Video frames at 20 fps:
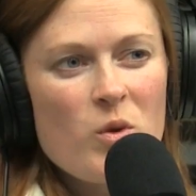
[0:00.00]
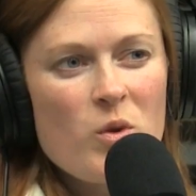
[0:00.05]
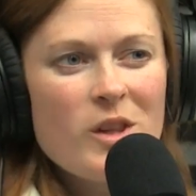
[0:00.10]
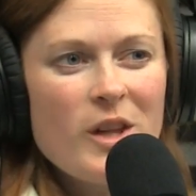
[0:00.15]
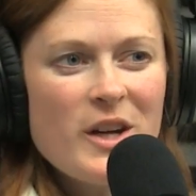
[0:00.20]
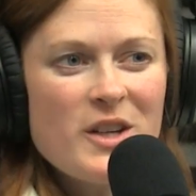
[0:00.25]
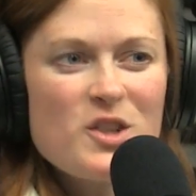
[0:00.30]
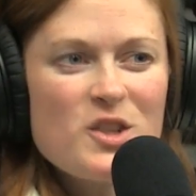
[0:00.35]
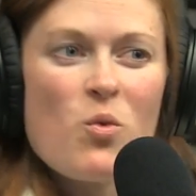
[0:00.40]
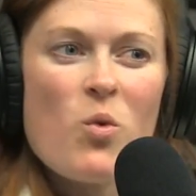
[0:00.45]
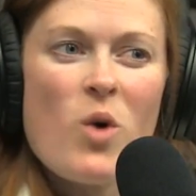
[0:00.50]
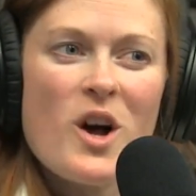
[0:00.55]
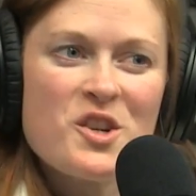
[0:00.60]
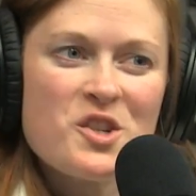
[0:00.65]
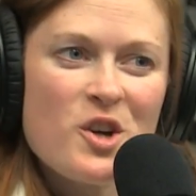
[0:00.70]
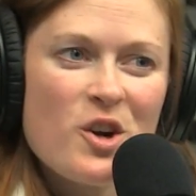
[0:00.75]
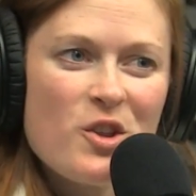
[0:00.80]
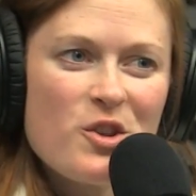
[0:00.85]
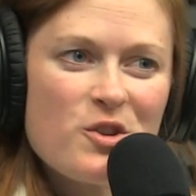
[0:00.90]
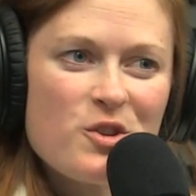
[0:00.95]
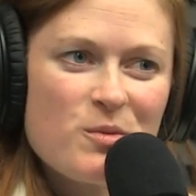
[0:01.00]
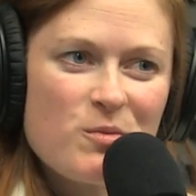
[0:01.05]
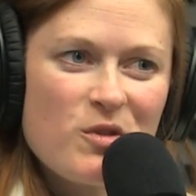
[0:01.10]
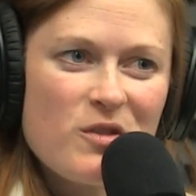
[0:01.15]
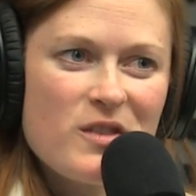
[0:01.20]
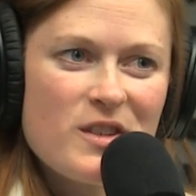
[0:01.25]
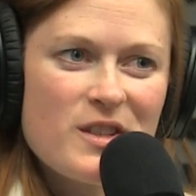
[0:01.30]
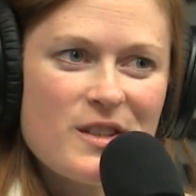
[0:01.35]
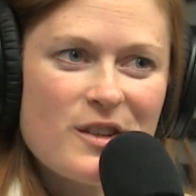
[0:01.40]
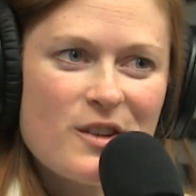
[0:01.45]
We like to watch all those
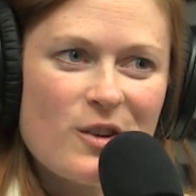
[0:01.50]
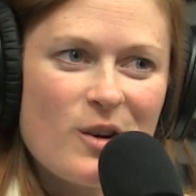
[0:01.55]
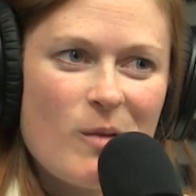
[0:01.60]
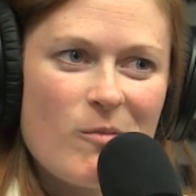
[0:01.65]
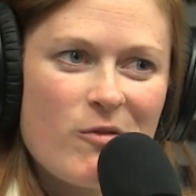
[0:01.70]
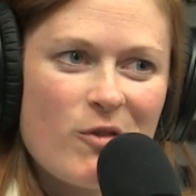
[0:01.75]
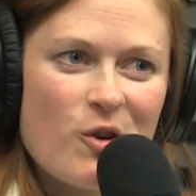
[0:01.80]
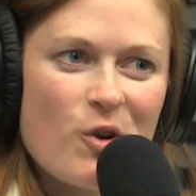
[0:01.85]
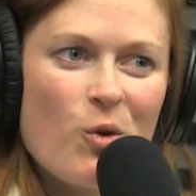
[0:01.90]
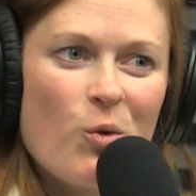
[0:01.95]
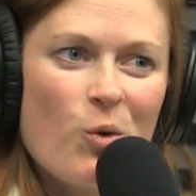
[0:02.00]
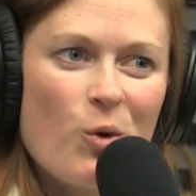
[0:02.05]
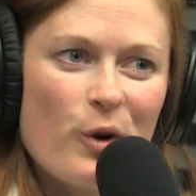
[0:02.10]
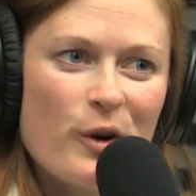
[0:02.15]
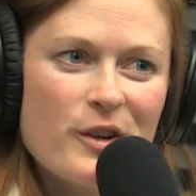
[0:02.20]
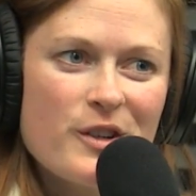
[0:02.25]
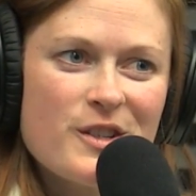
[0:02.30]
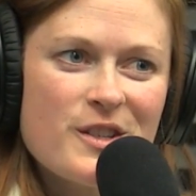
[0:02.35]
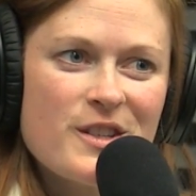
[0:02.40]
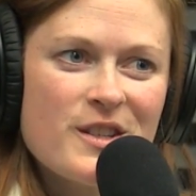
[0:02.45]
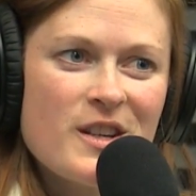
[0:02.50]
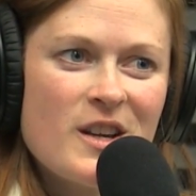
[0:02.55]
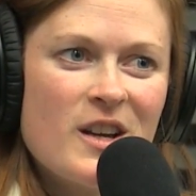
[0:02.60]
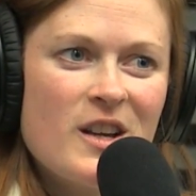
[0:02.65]
movies that are up for awards.